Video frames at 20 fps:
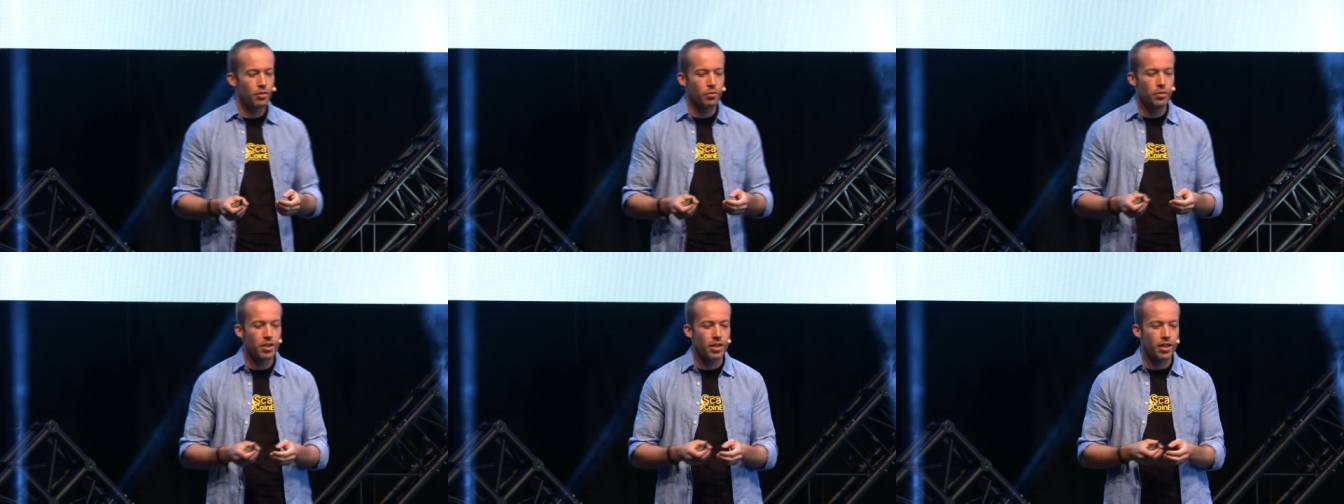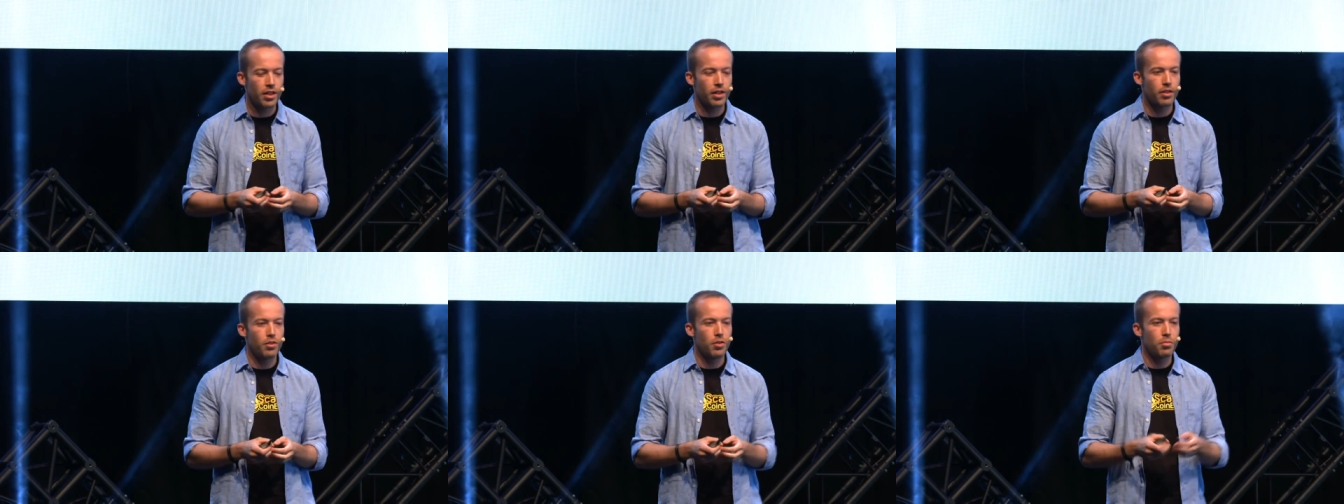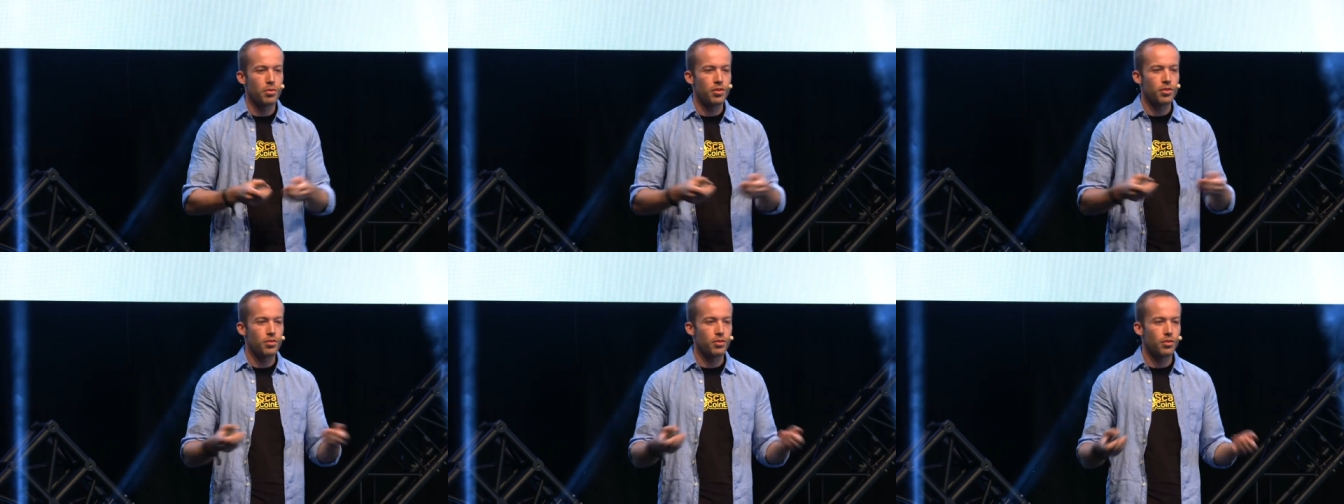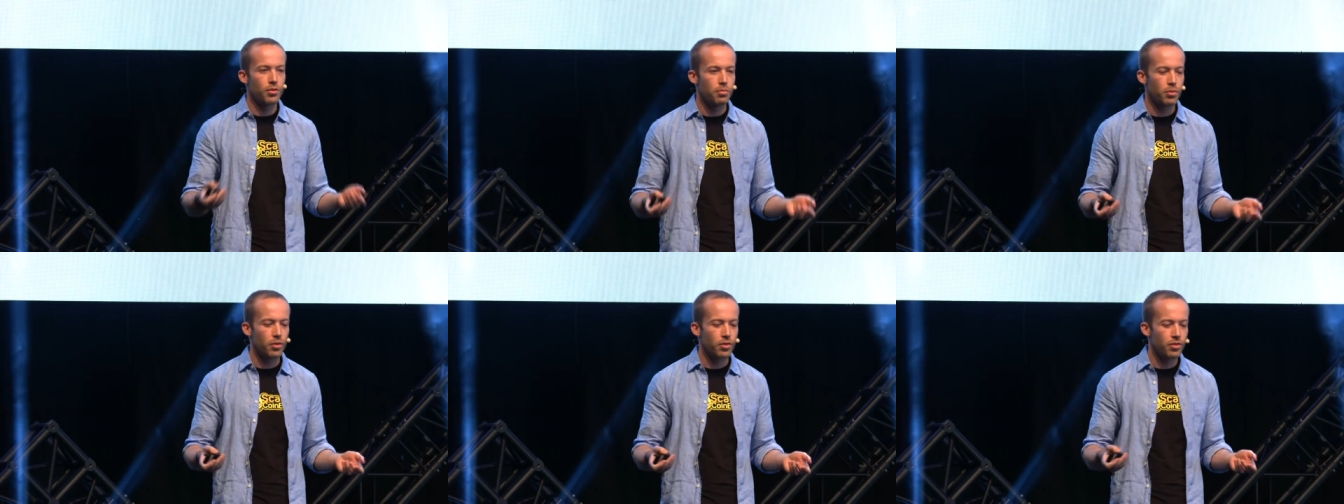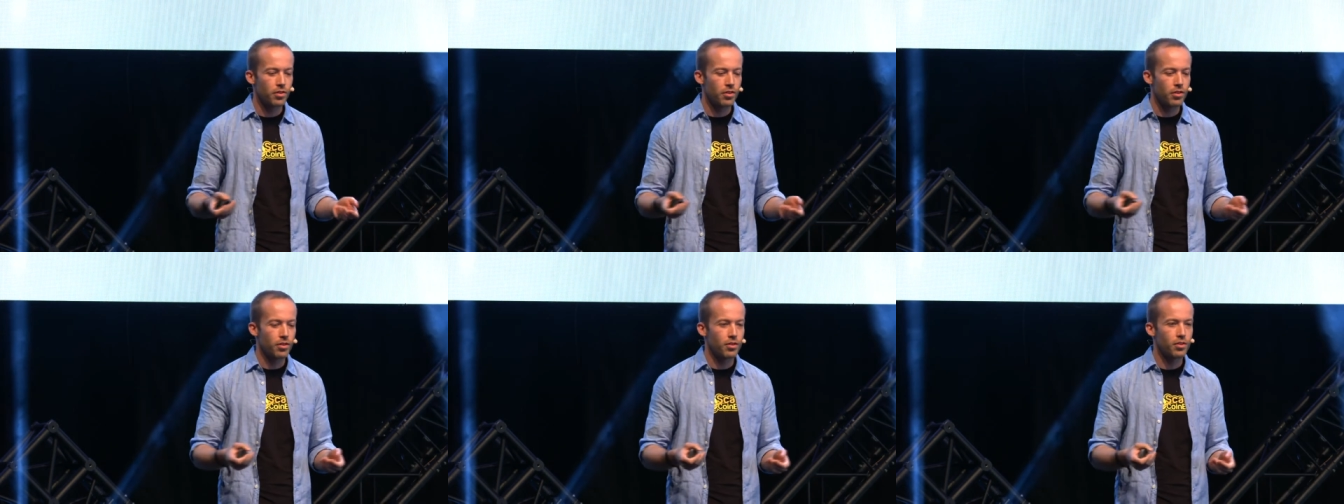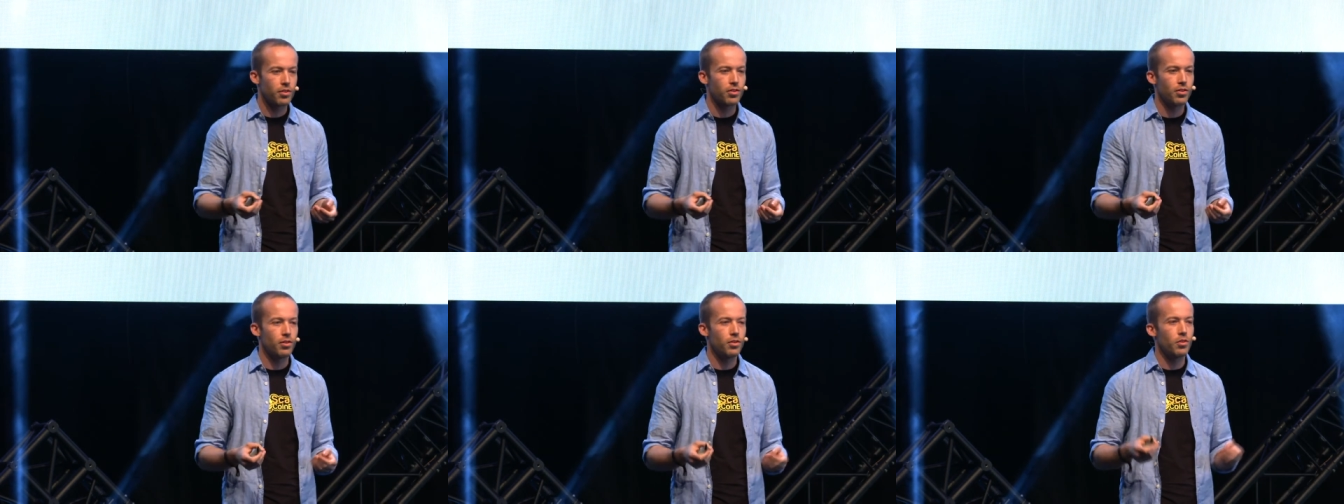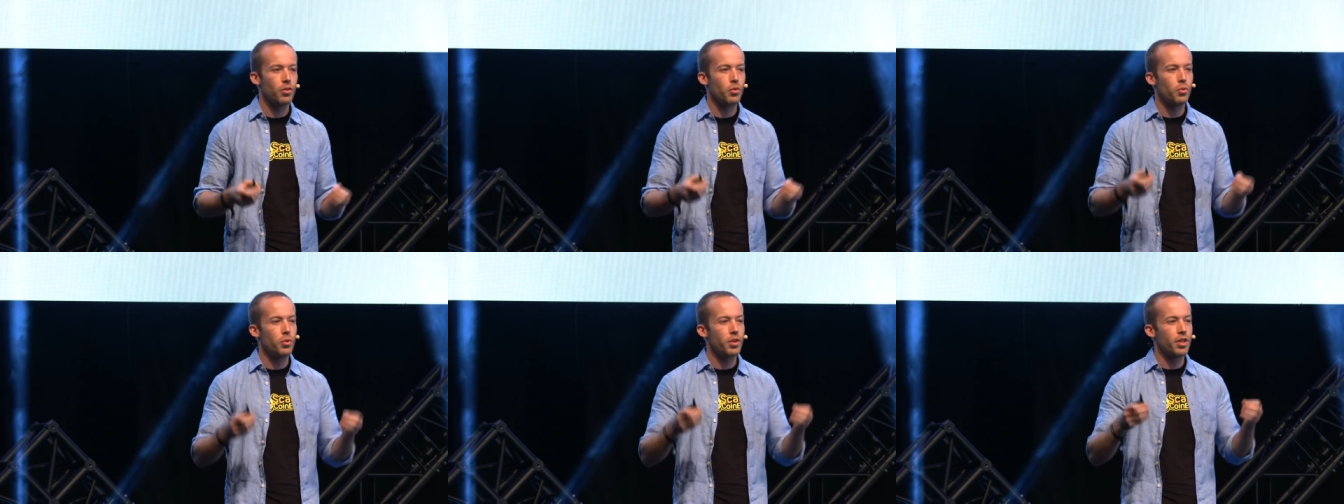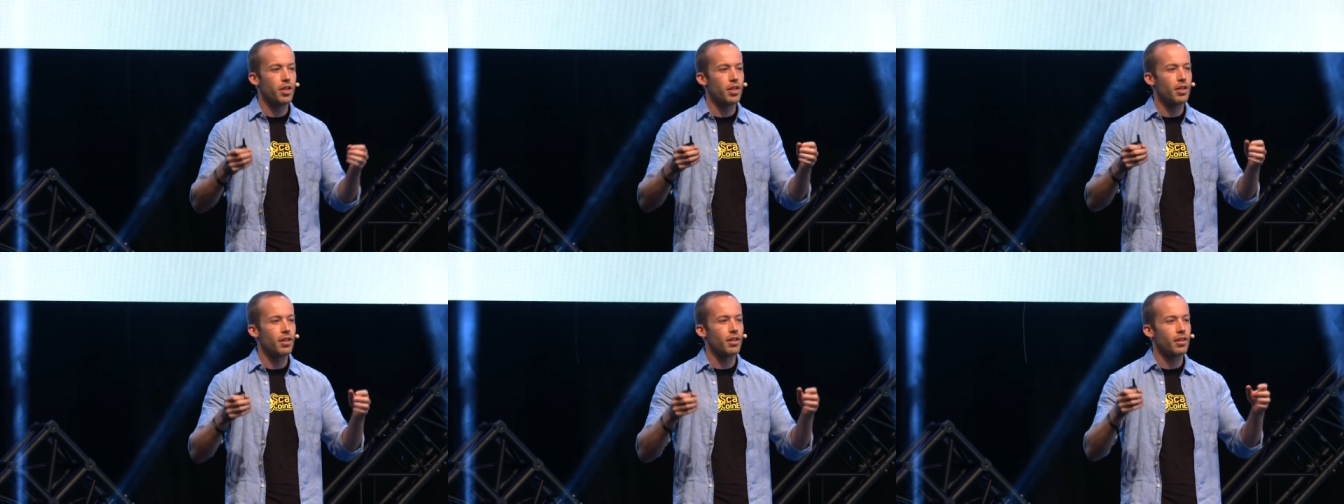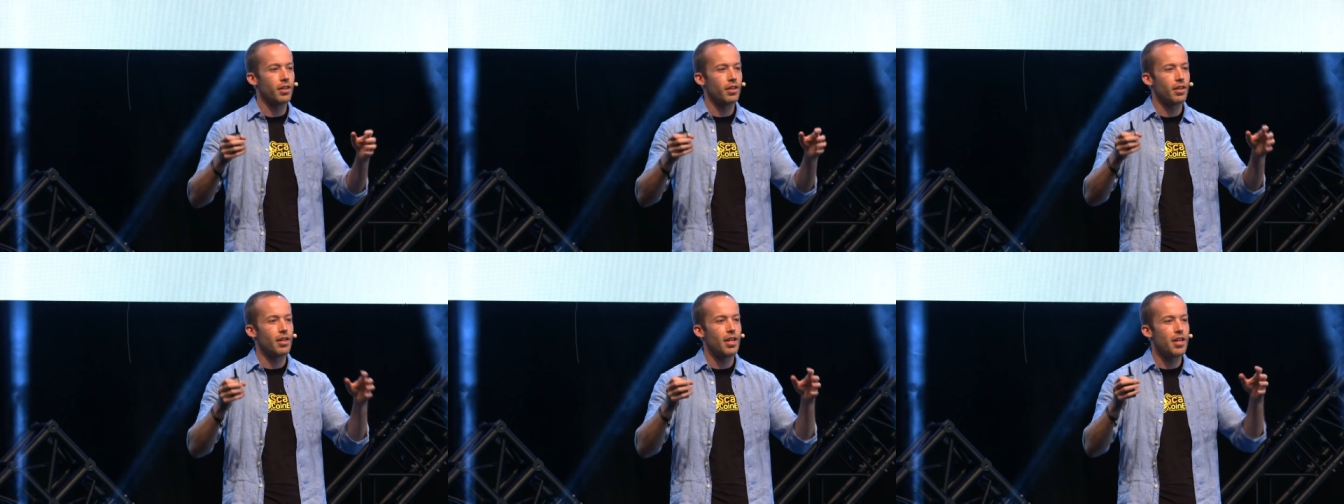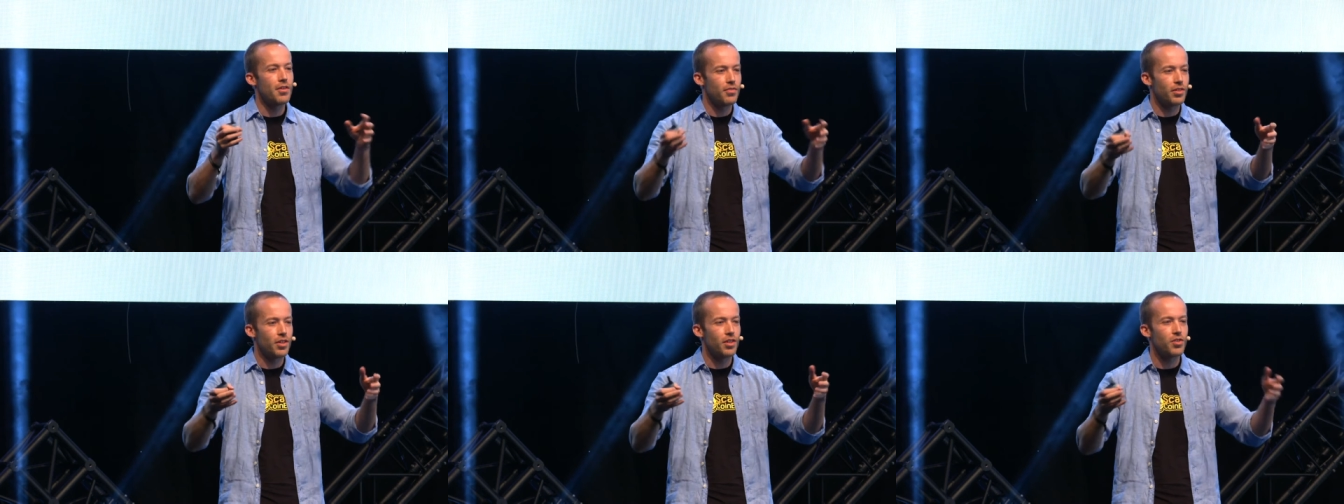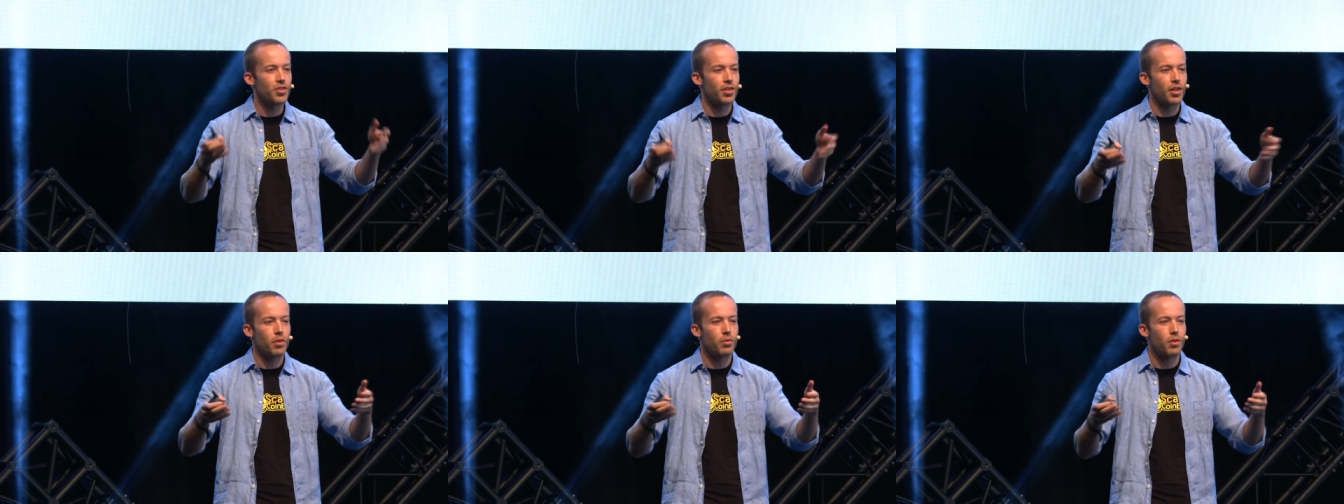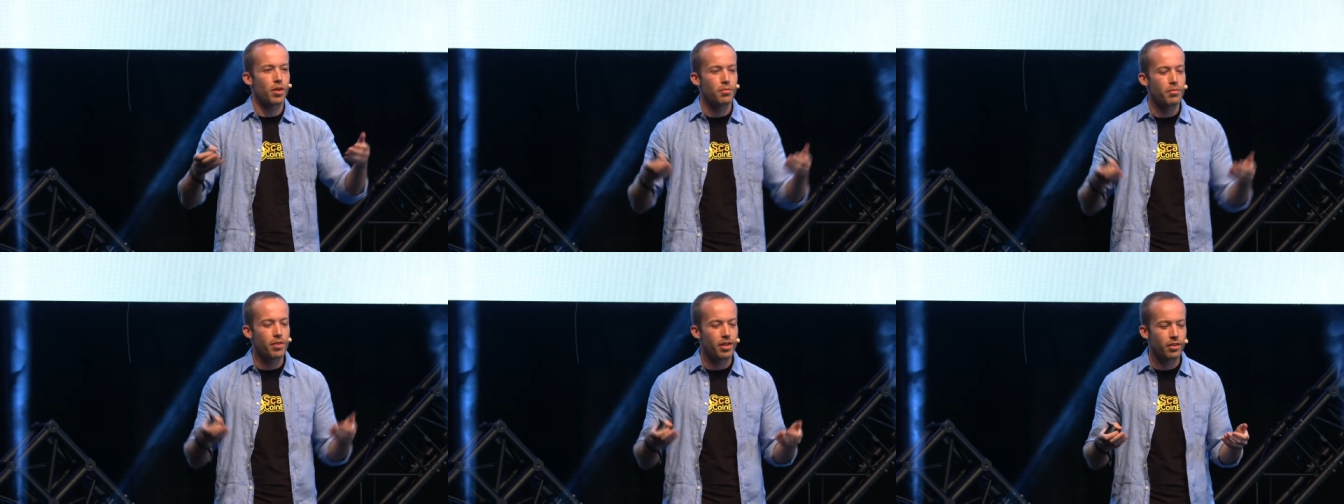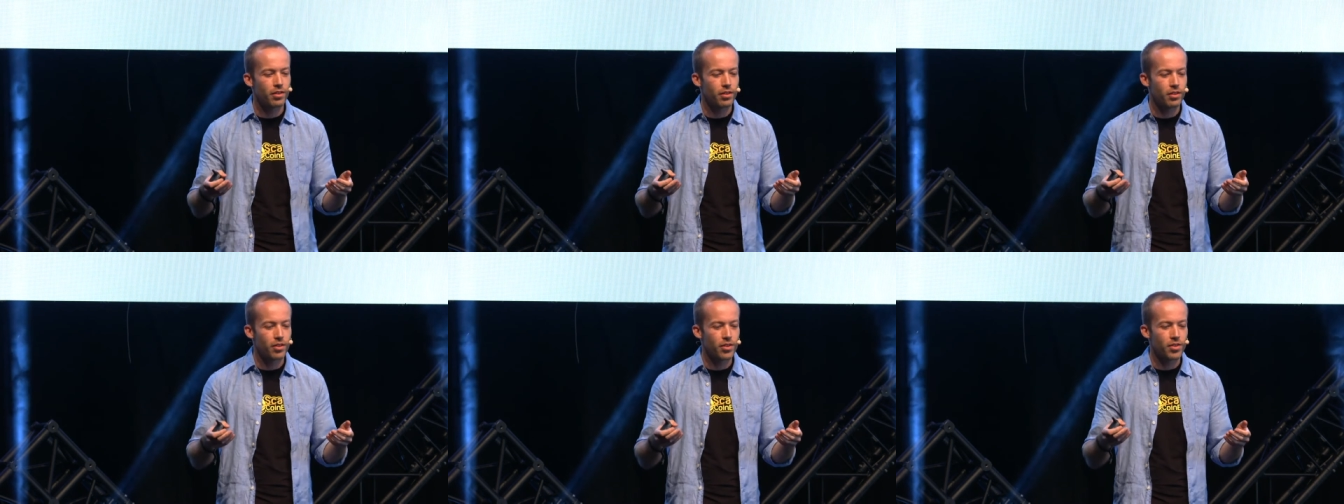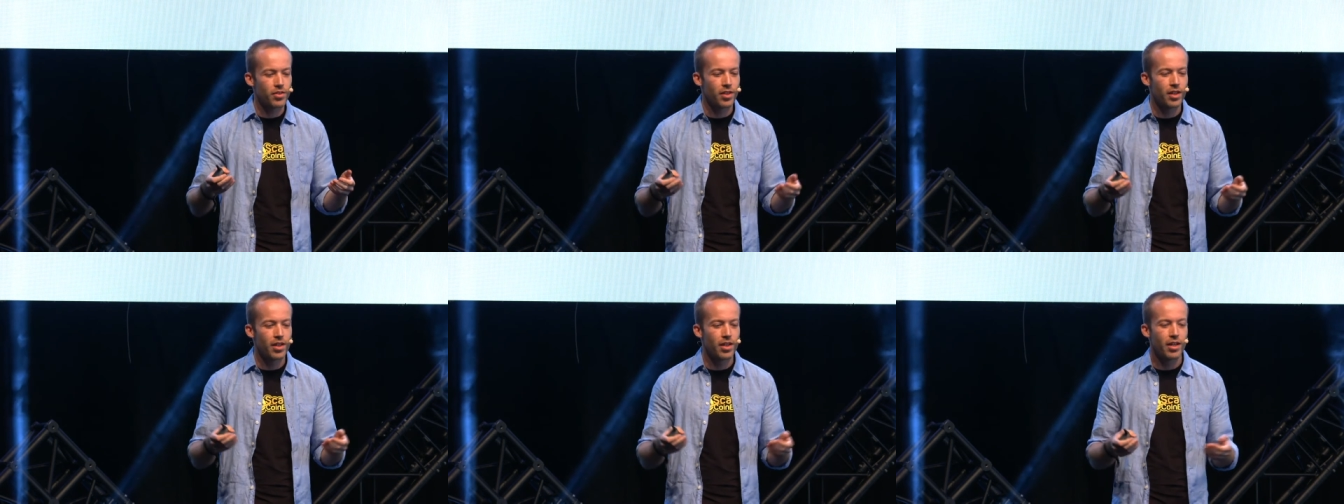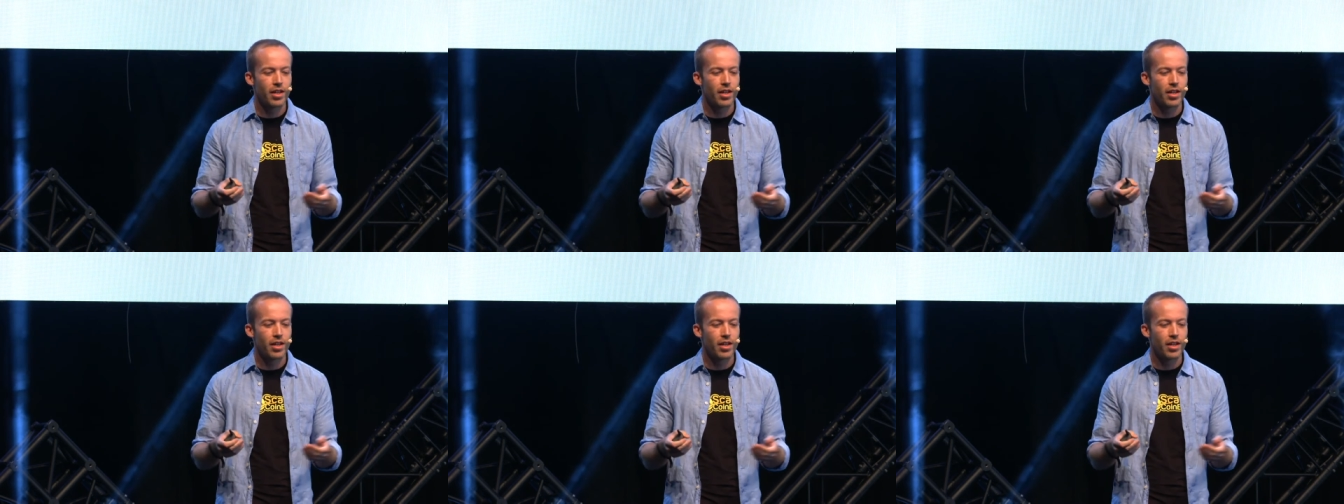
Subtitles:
we are an open source protocol. So we leveraged our mentors